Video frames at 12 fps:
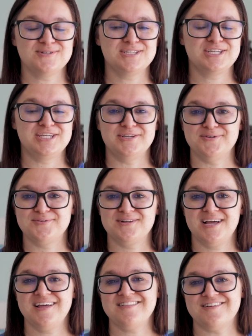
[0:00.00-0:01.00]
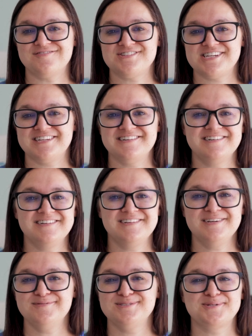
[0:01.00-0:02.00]
Really cute. I loved it.
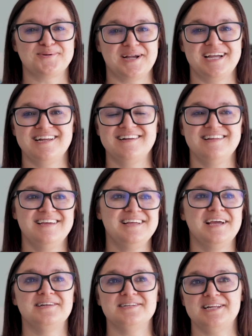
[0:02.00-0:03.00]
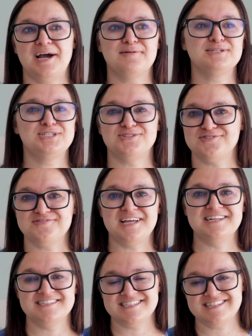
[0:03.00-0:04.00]
It was great. It ended how it should have
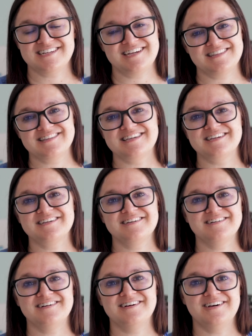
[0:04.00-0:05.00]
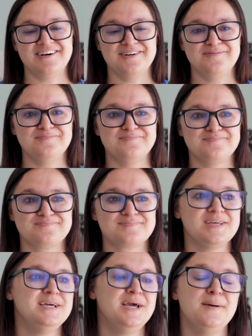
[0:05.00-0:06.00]
ended, I think.
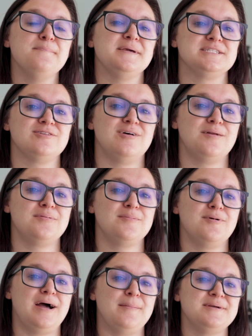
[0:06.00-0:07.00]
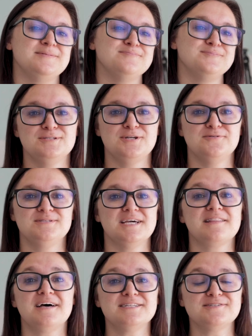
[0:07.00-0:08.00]
Makes a lot of people happy. So
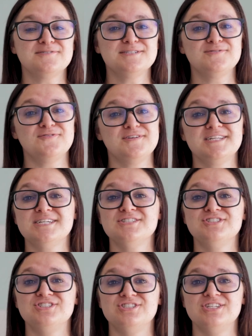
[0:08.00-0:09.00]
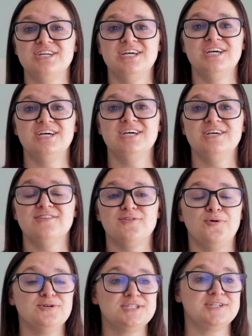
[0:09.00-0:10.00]
Ted Lasso is finished.
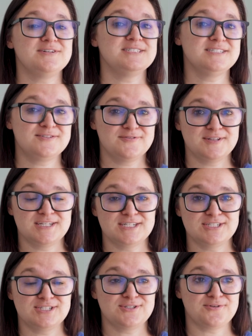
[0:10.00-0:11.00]
The whole series is finished.